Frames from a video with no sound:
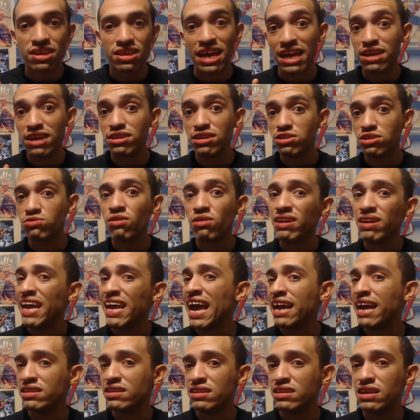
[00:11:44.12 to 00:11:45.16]
English voice
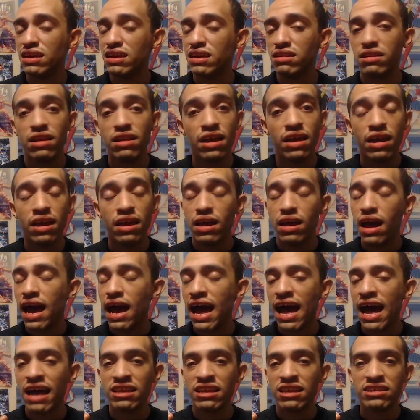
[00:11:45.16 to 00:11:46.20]
acting,
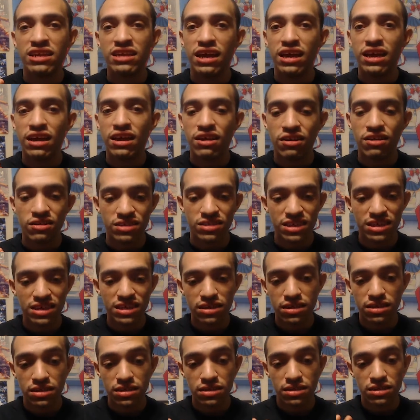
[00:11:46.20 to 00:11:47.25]
I say
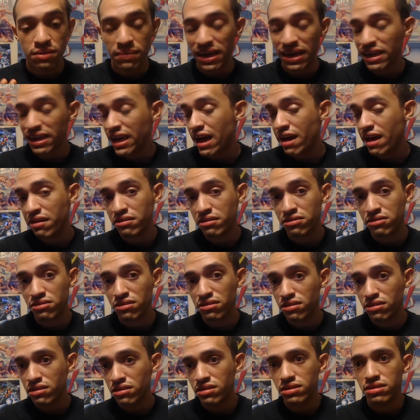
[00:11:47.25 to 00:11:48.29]
the main
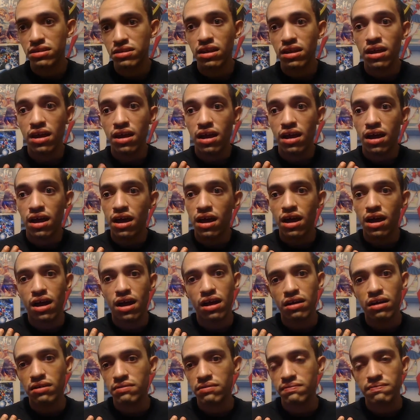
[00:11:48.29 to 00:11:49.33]
characters,
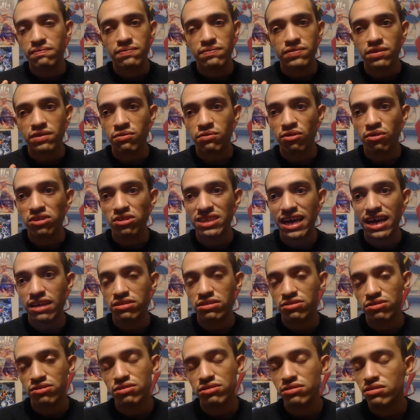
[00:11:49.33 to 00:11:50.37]
the voice
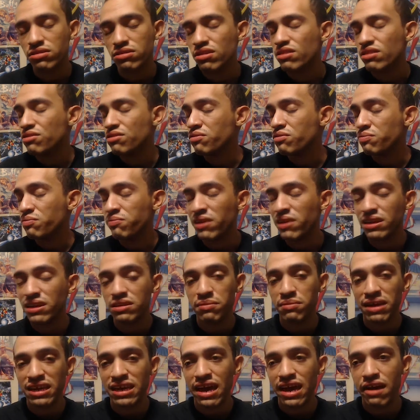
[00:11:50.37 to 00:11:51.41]
actors who played
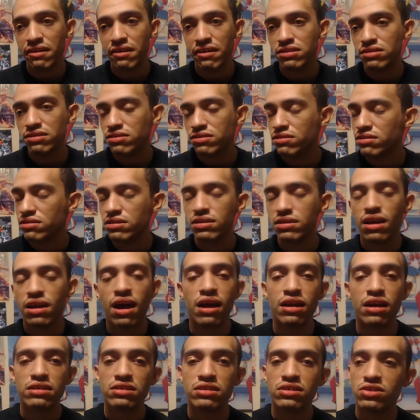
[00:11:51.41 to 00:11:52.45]
the main characters
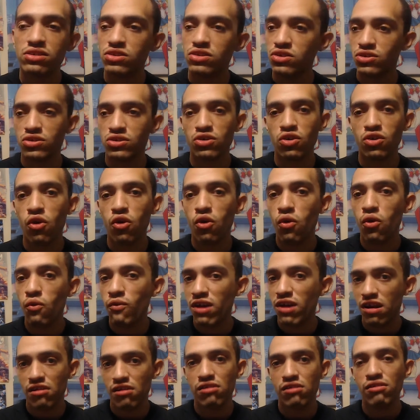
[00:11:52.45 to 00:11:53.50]
are so
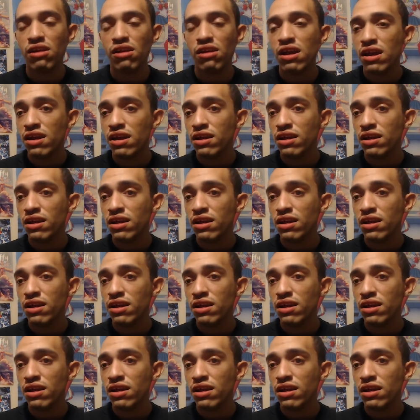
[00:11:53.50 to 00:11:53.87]
well,